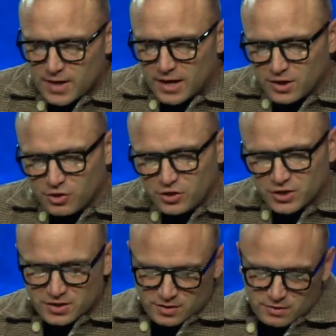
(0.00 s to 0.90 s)
that you
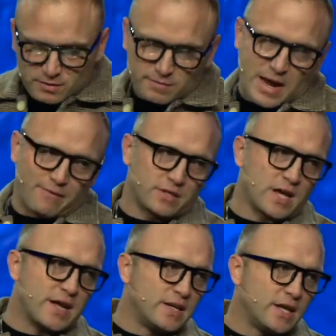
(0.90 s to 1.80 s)
just have
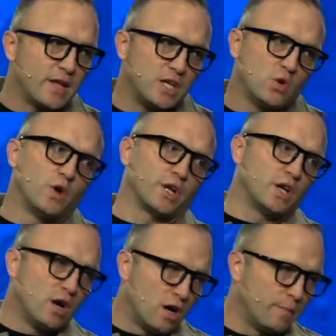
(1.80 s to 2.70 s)
this idea that you want
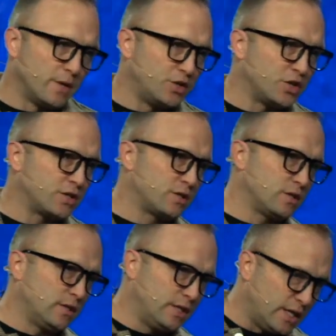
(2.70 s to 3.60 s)
to come and
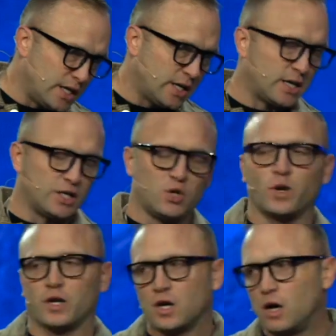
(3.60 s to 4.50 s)
just get, and you
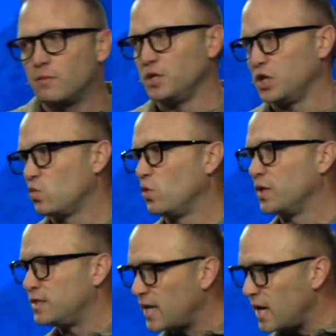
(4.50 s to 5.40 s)
want to come and you just
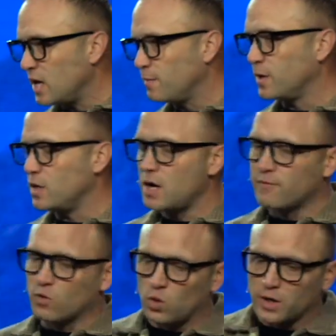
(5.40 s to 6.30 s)
want to take, but you
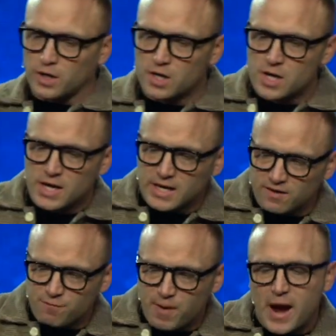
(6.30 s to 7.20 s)
never want to
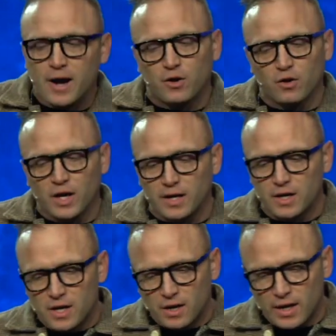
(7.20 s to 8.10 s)
give back or
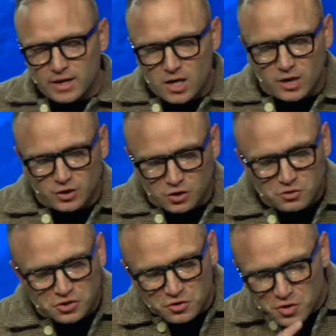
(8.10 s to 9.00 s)
let God
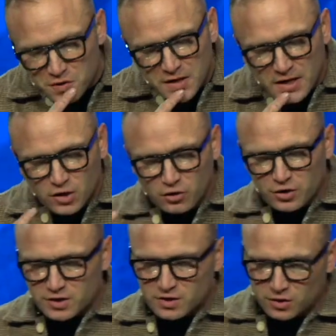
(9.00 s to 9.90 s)
use you. You think
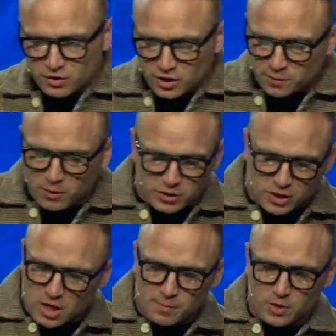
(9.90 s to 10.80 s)
you're just supposed
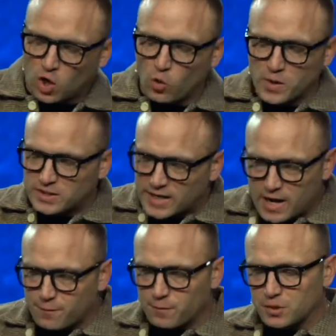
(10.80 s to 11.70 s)
to come and always
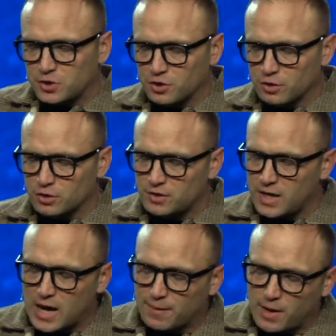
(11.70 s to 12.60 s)
take from the church.
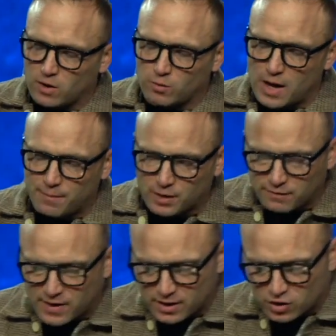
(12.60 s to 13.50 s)
That I
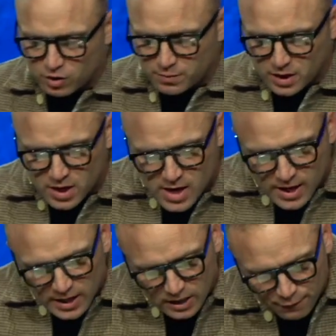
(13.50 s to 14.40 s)
believe that couldn't be
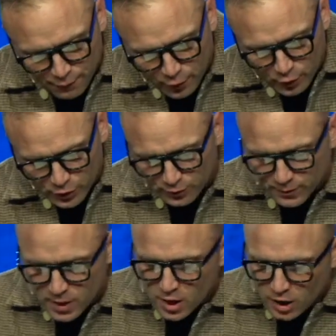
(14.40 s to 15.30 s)
any
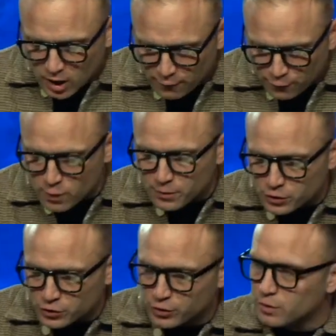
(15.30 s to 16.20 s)
further from
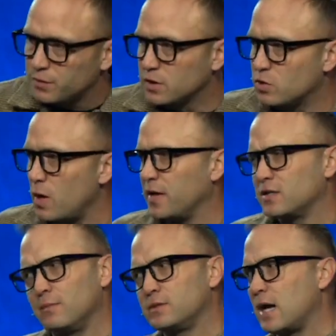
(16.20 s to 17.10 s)
the truth. And so I
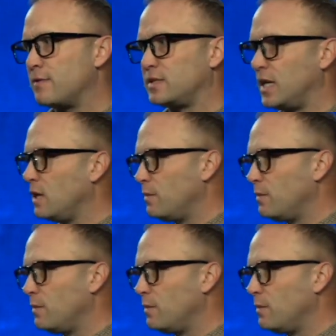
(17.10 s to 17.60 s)
think sometimes the